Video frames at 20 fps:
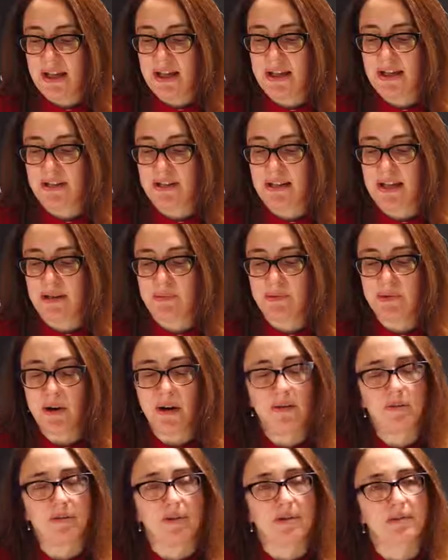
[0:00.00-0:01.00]
And that
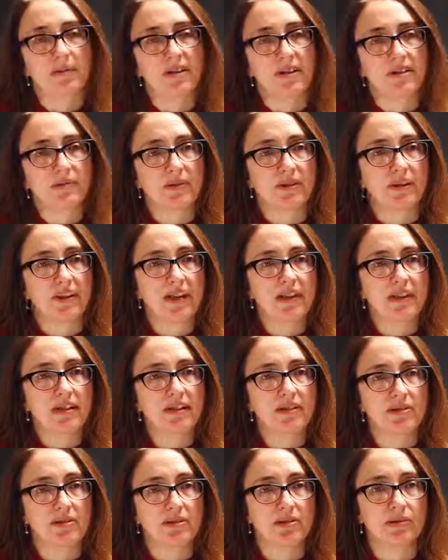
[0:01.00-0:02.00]
problem is
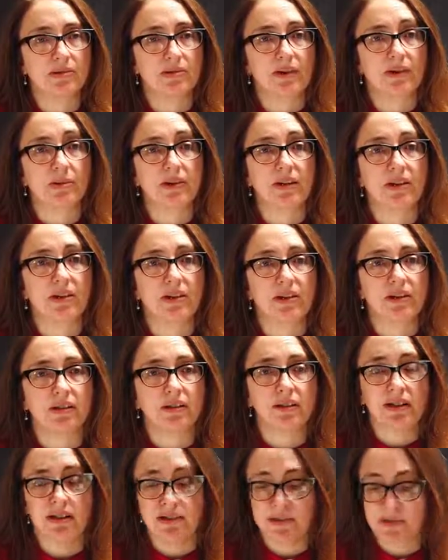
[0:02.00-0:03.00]
related to what we
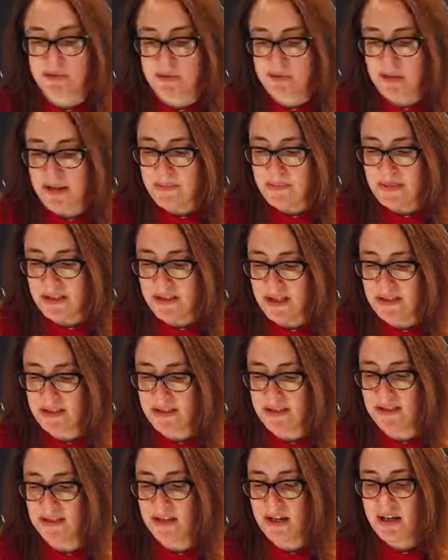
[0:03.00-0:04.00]
call a
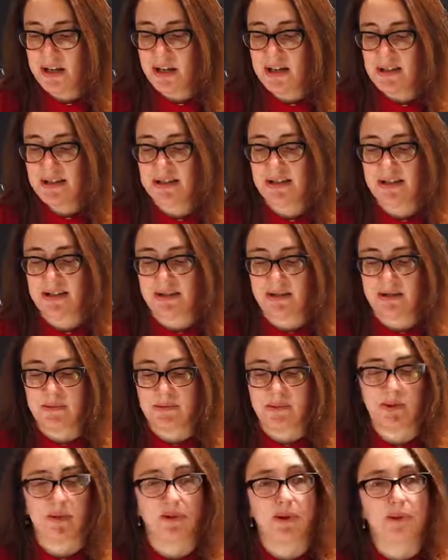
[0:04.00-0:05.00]
trabeated
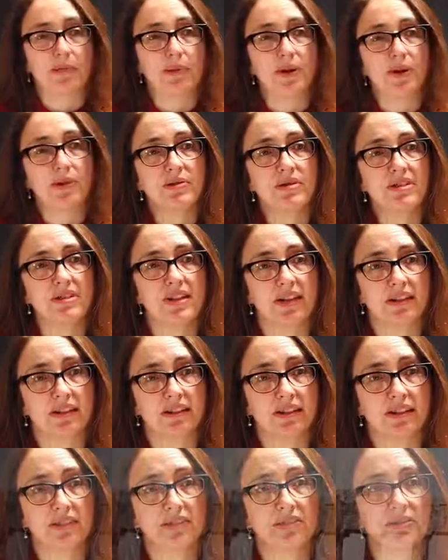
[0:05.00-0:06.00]
system, or a post
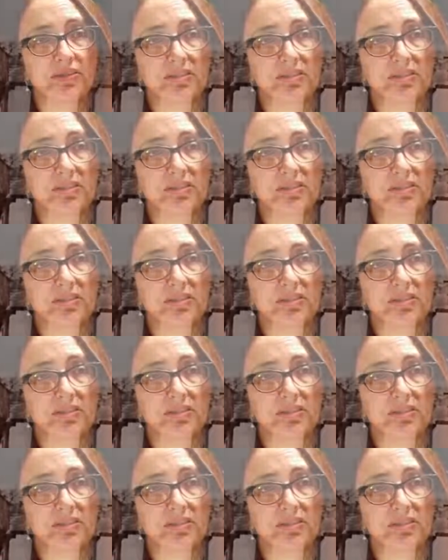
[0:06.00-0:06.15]
and lintel